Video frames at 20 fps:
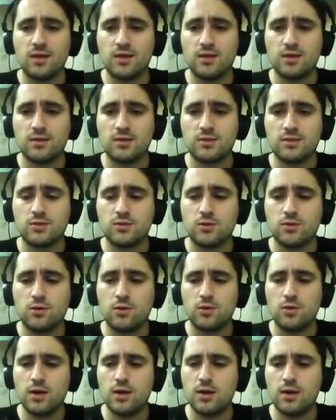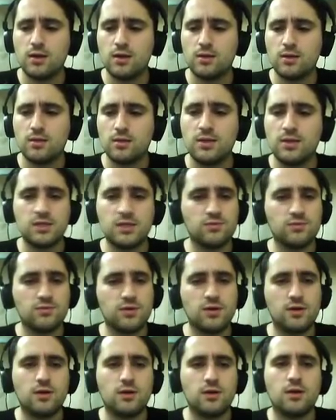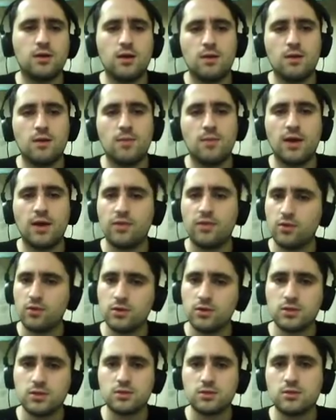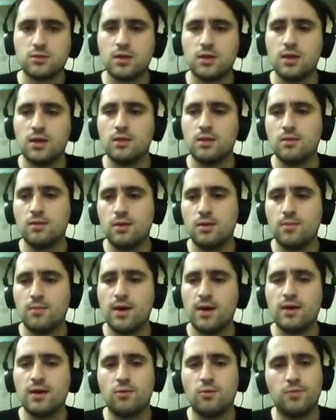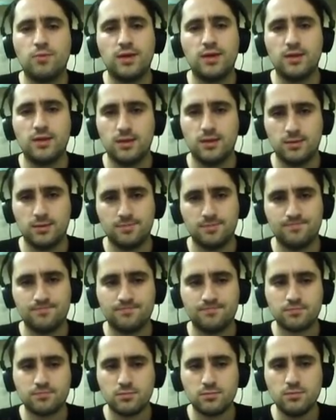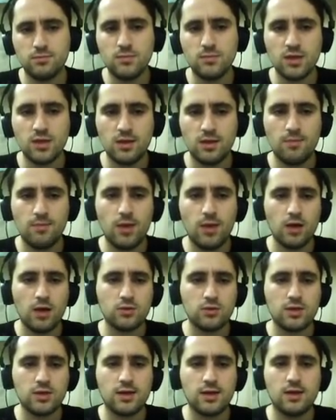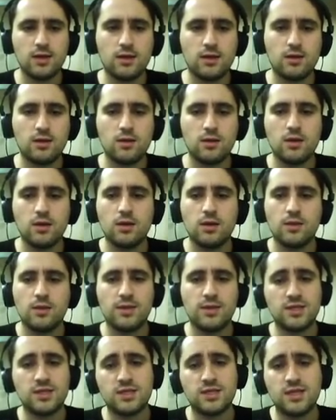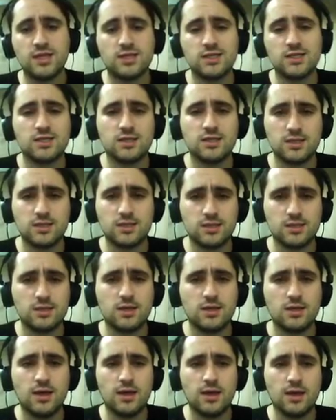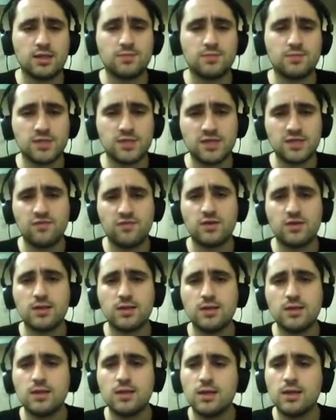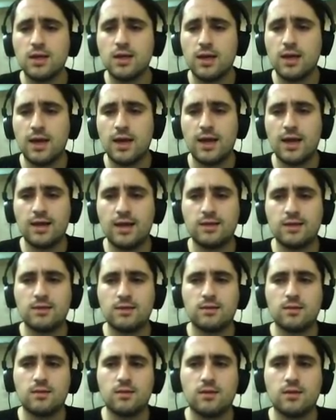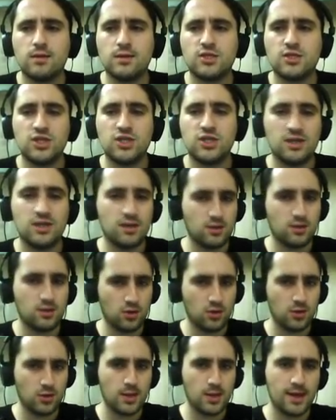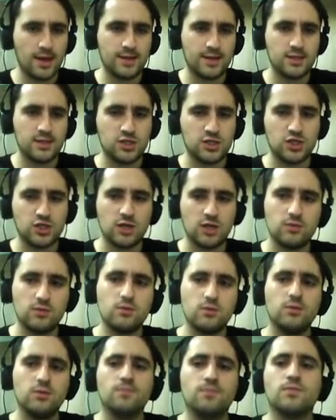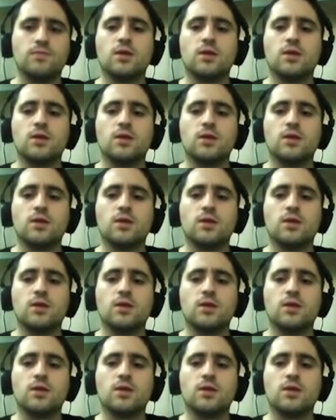So these were my thoughts and my opinion about this instance specifically, and cheating online in general.